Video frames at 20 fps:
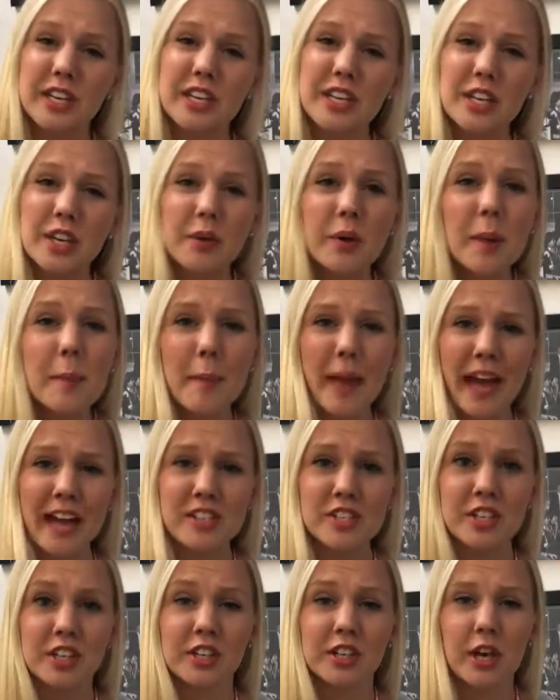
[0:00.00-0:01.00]
can you
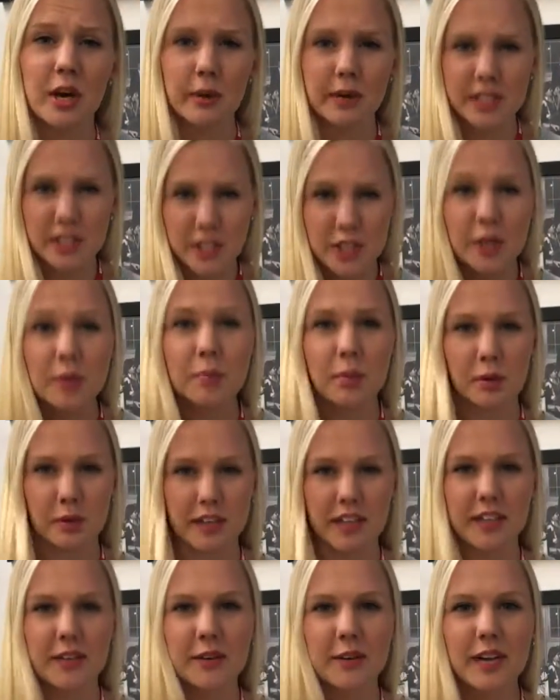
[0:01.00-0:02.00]
imagine going to your
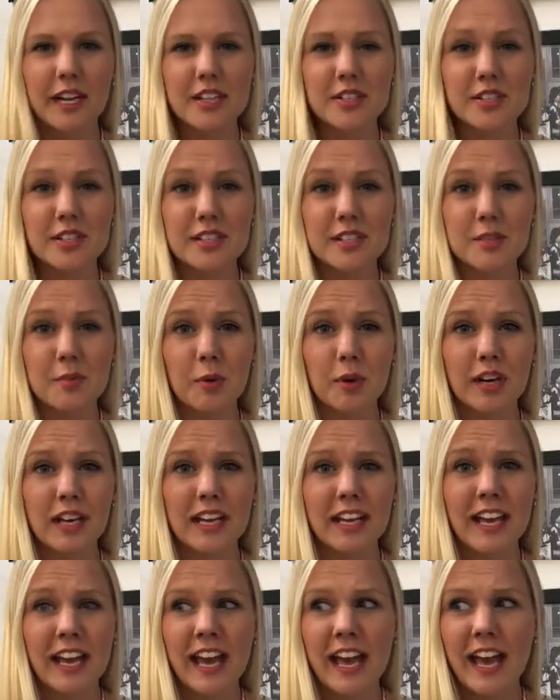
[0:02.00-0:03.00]
polling location this
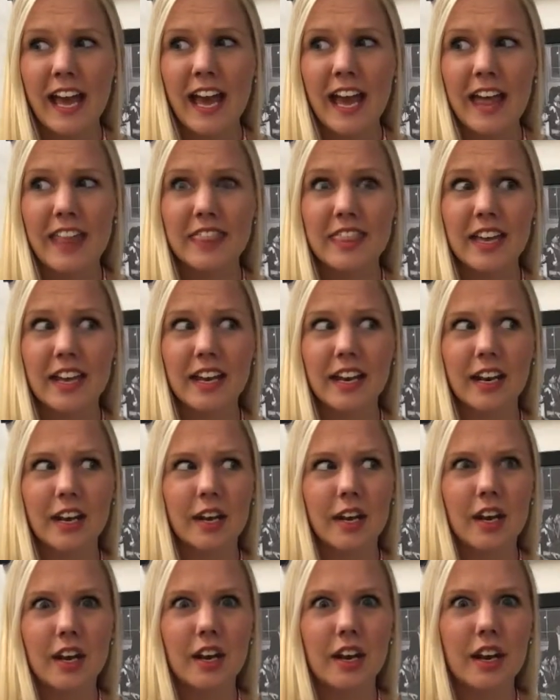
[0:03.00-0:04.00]
morning and
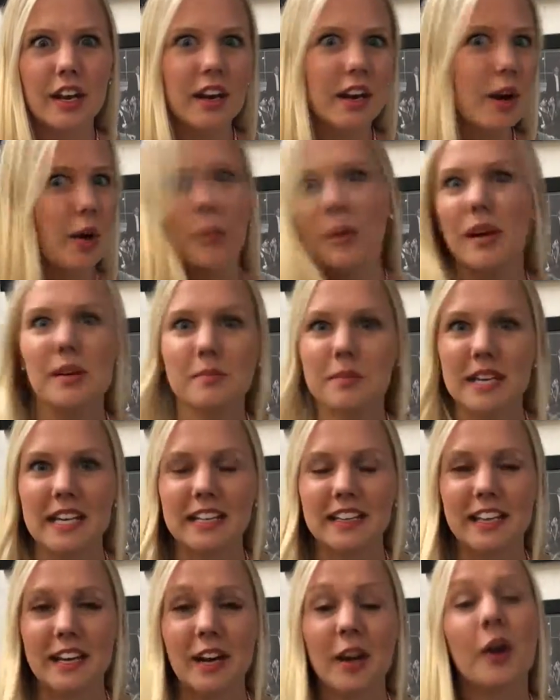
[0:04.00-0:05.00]
then no one
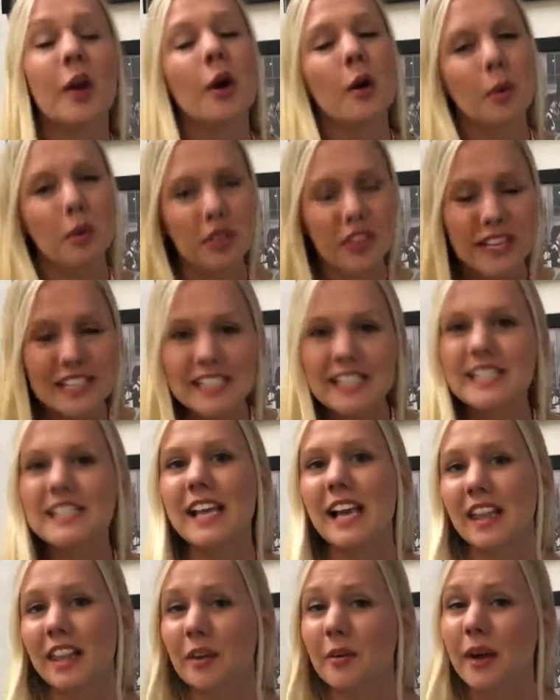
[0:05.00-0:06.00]
being there? Well, that's
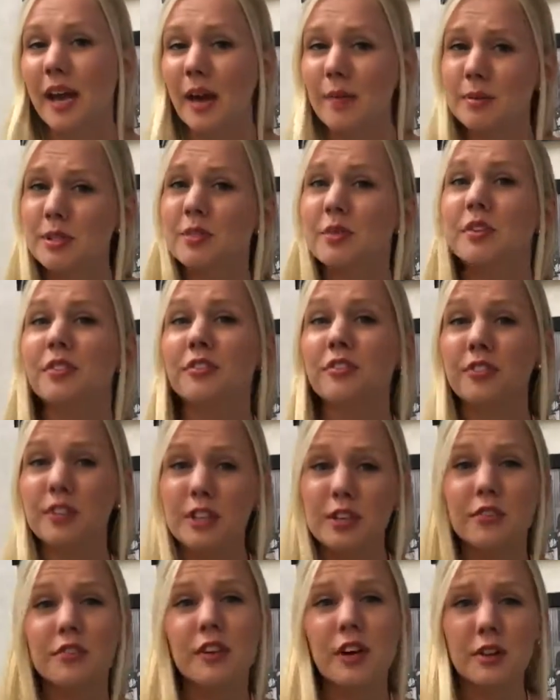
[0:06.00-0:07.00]
exactly what happened to a
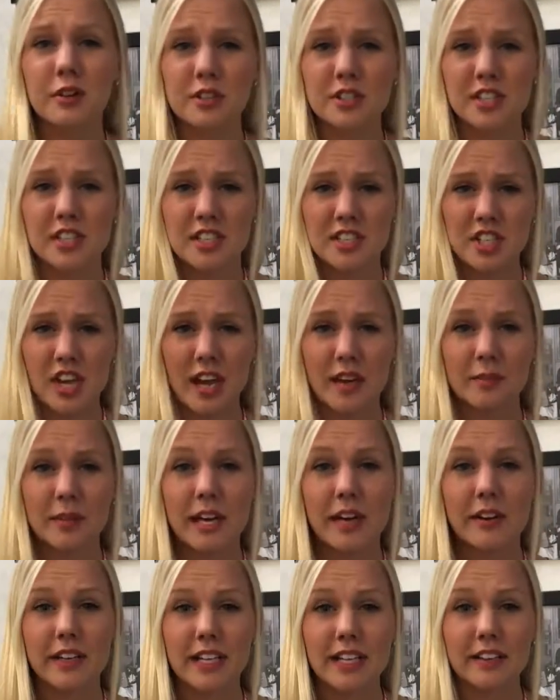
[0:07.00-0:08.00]
few voters in the Chatham
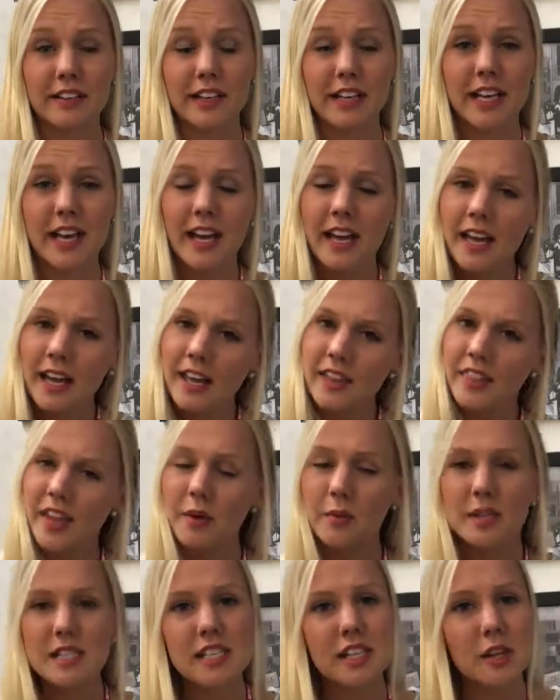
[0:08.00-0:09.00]
County area.
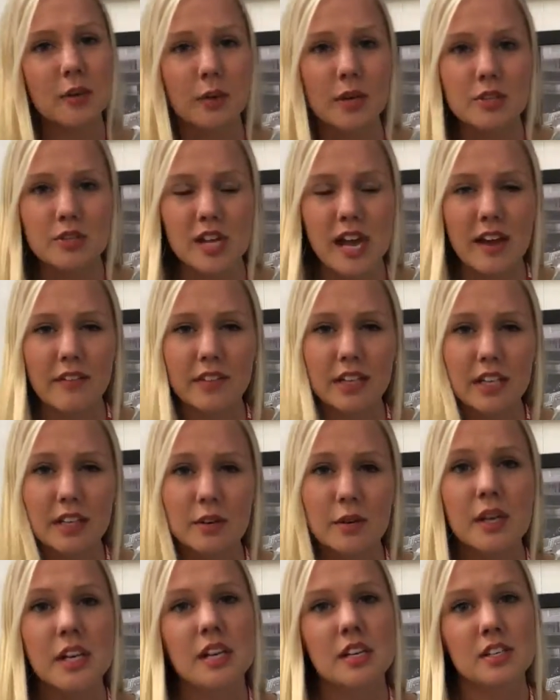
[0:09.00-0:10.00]
They went to LaRoche
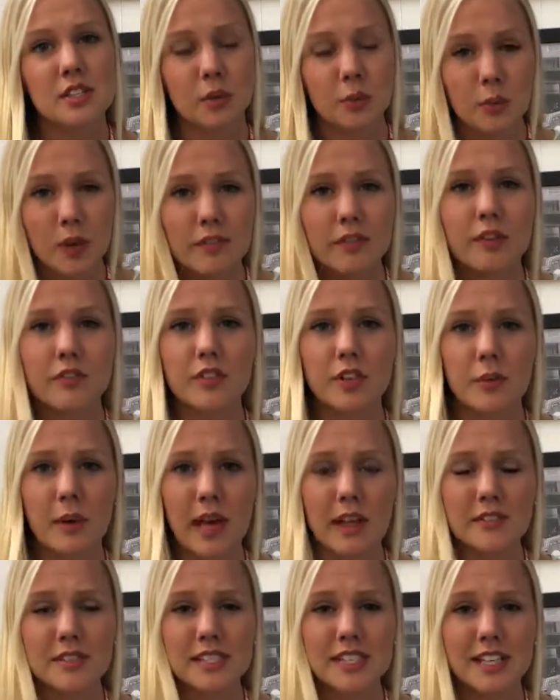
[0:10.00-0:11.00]
Avenue, to Riverview
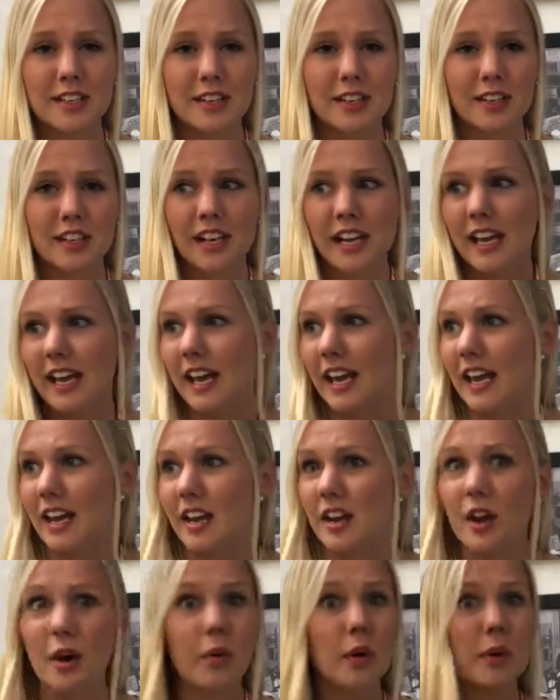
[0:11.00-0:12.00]
Health Center,
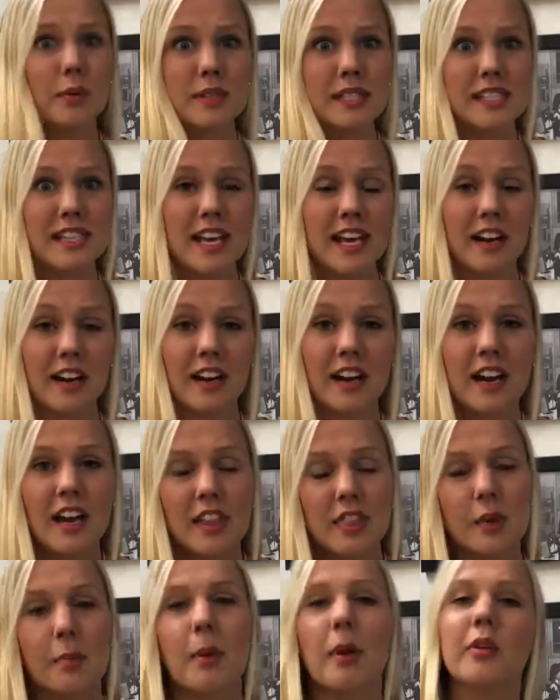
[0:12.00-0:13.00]
and no one was there.
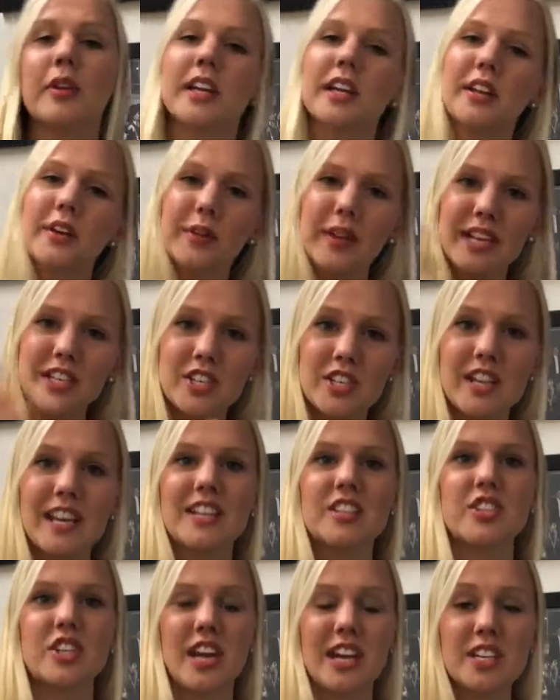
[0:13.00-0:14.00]
The polling location
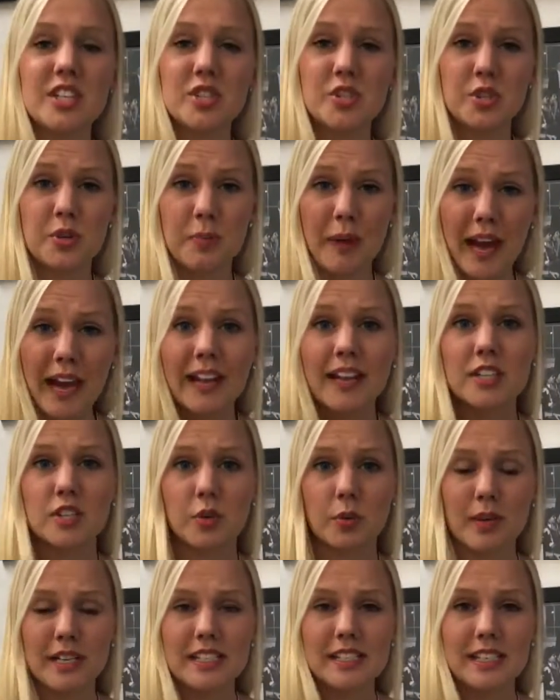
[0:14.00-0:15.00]
had changed back in
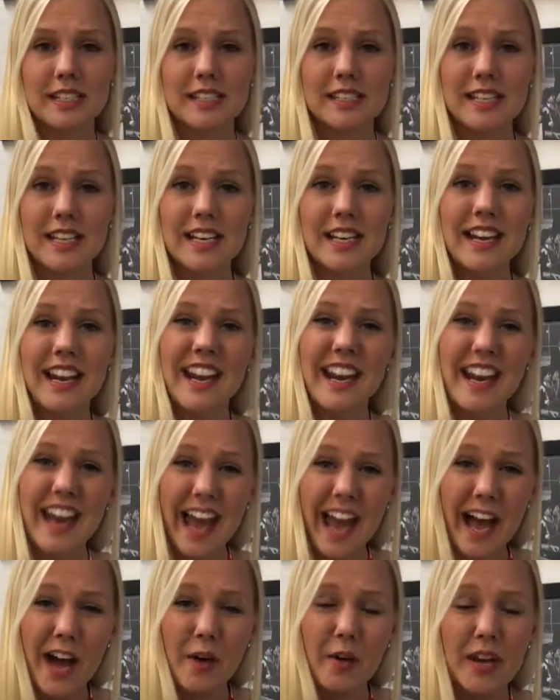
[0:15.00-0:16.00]
2016.
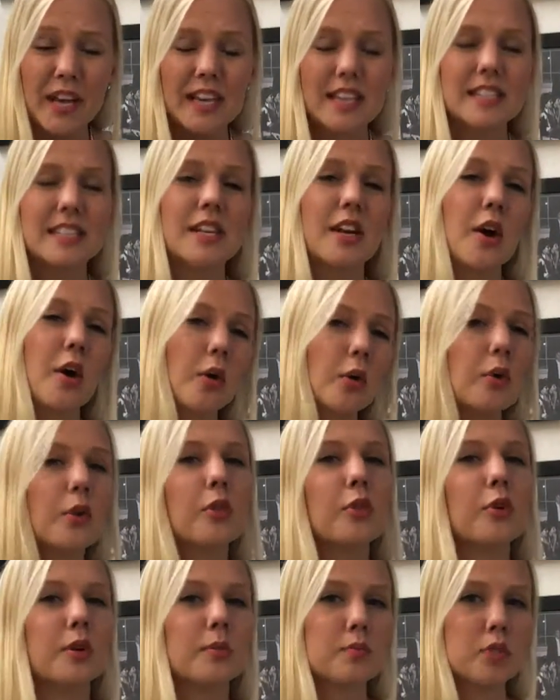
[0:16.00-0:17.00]
Now it's at
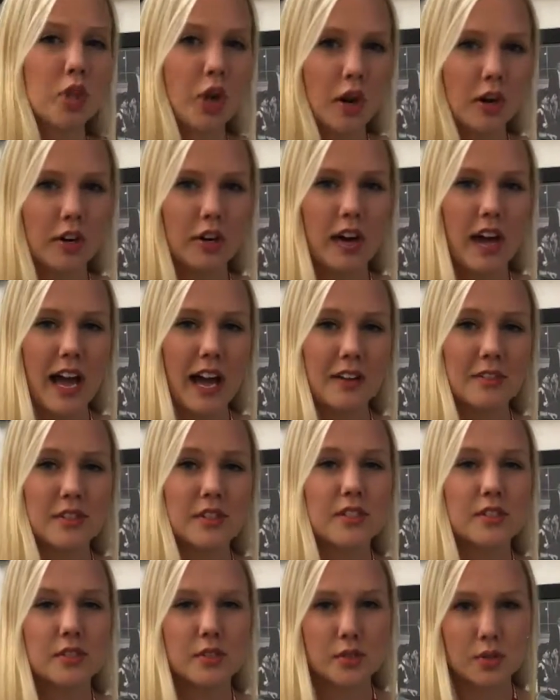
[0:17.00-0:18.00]
Oglethorpe Charter
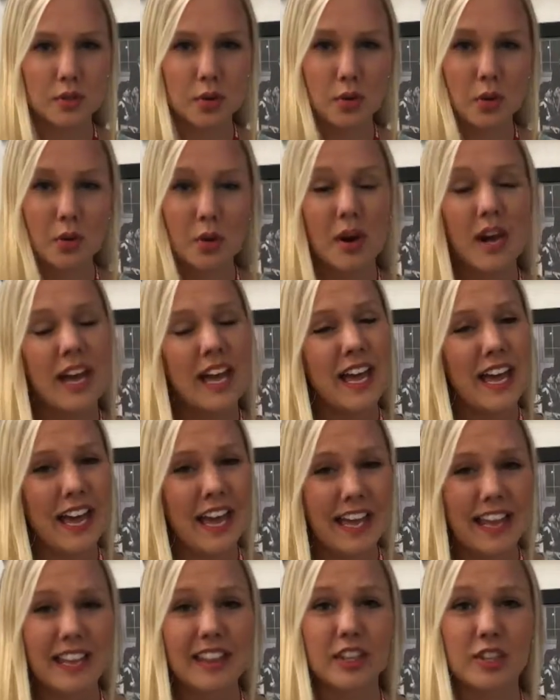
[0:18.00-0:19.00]
House School,
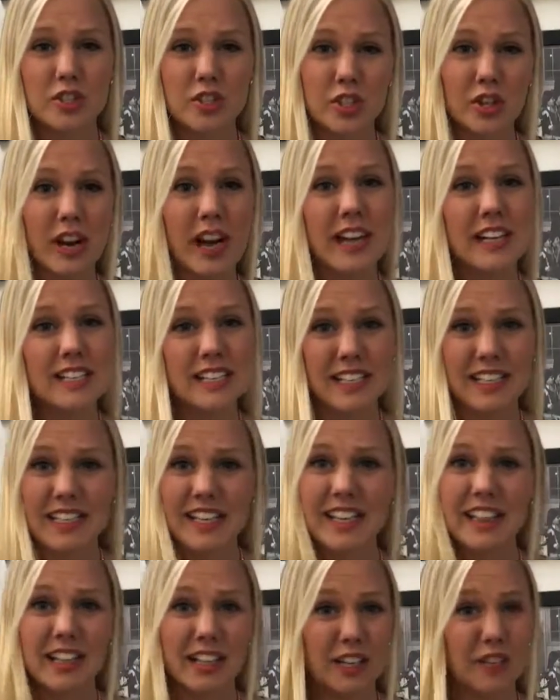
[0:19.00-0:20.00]
and they're trying to
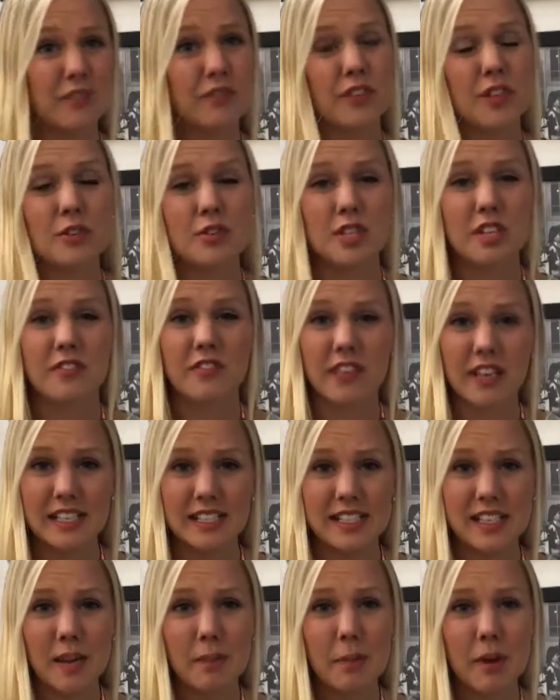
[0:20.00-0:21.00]
get the confusion
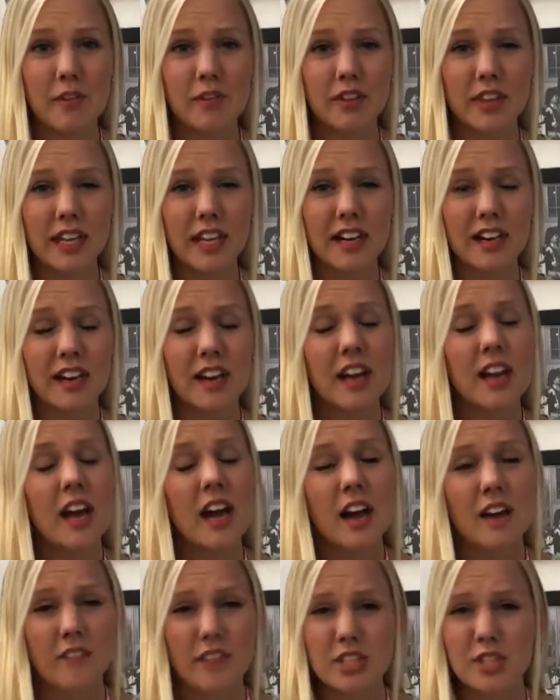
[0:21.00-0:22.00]
fixed up over there.
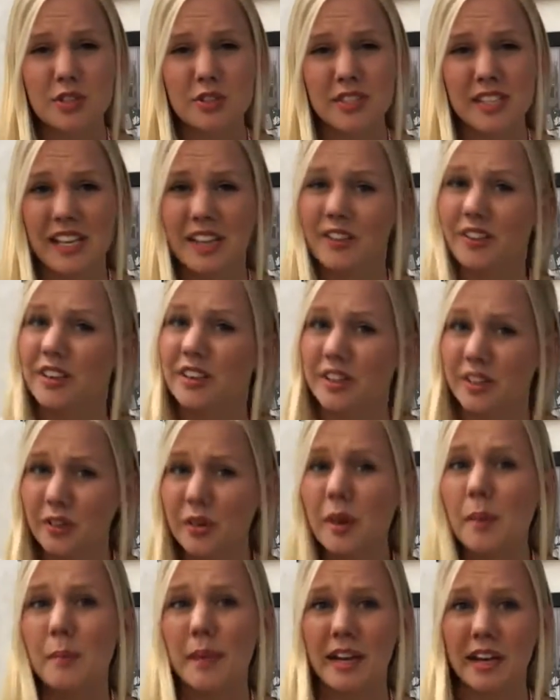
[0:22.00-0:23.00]
Officials say they're a
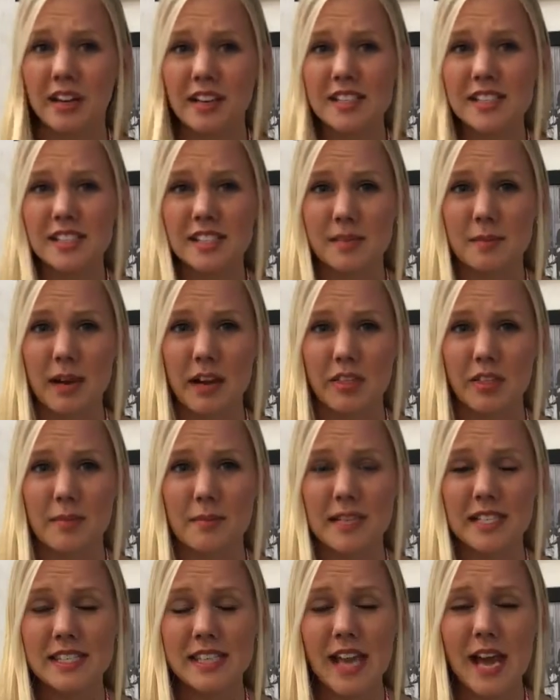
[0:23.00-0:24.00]
little embarrassed about the
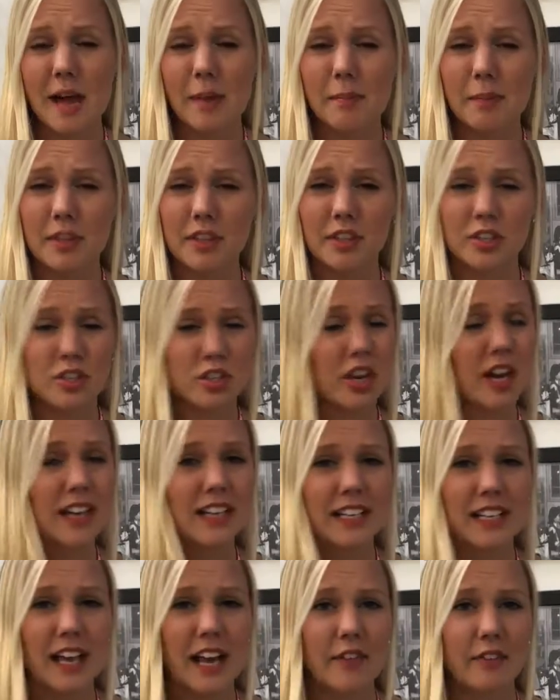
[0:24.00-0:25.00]
mishap, but they're
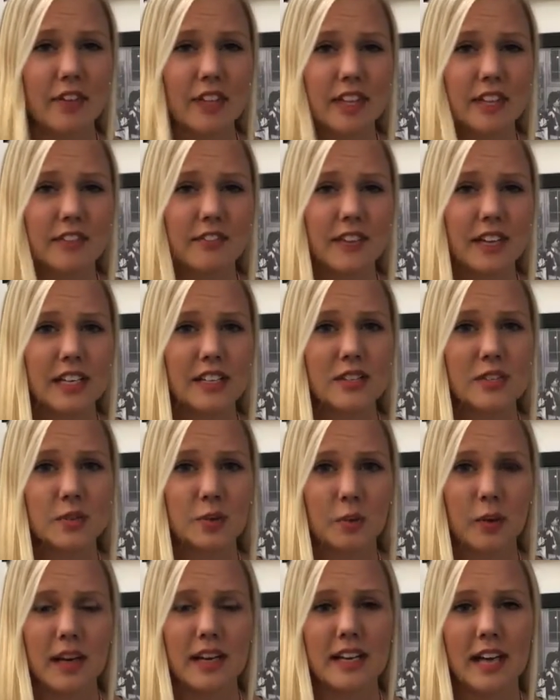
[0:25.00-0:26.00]
trying to get everything
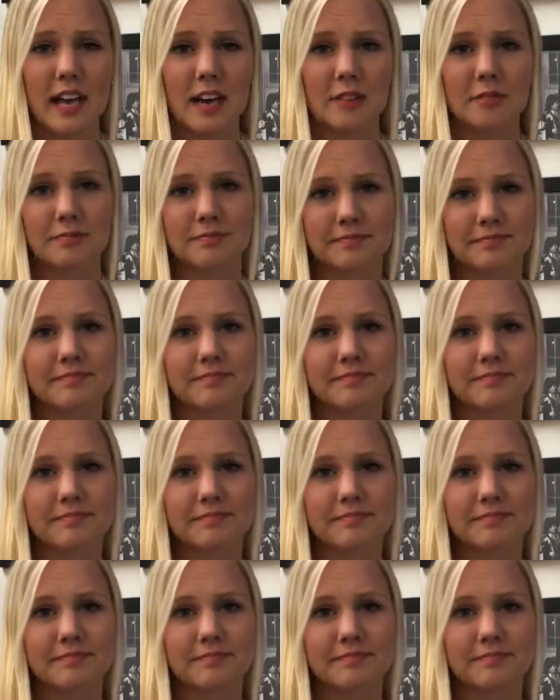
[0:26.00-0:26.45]
fixed right now.